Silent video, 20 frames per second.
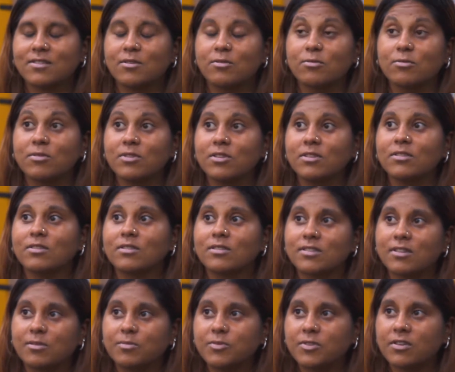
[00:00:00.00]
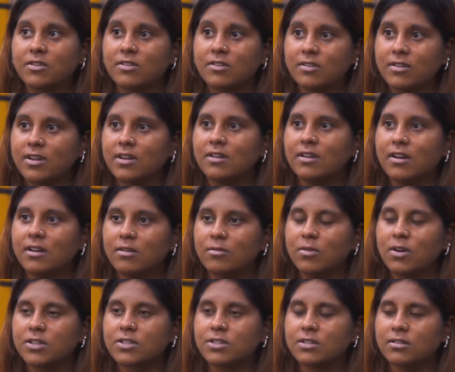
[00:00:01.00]
So I really looked up to her. I
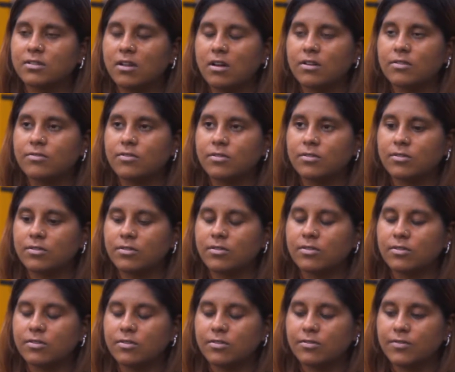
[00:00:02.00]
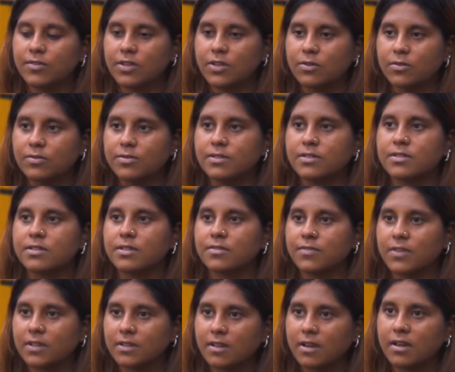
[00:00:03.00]
watched a lot of her videos and stuff
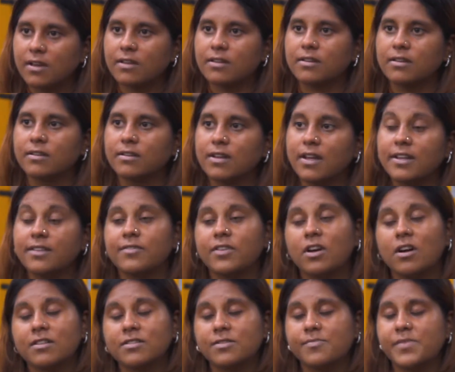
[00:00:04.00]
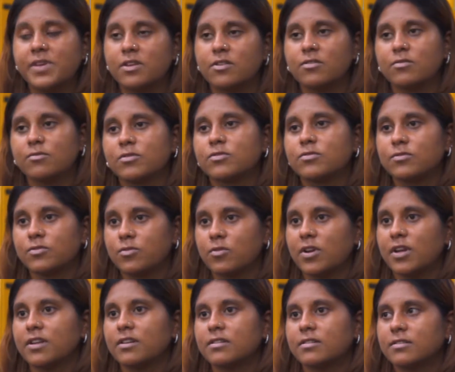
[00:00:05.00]
like that. And I even got to meet which was
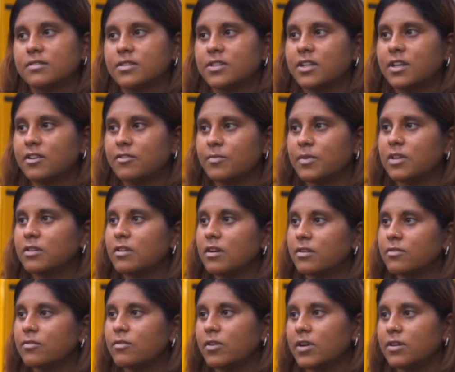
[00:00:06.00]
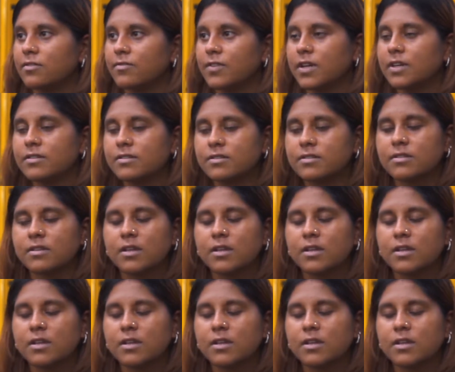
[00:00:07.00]
great. She gave me a lot of great advice.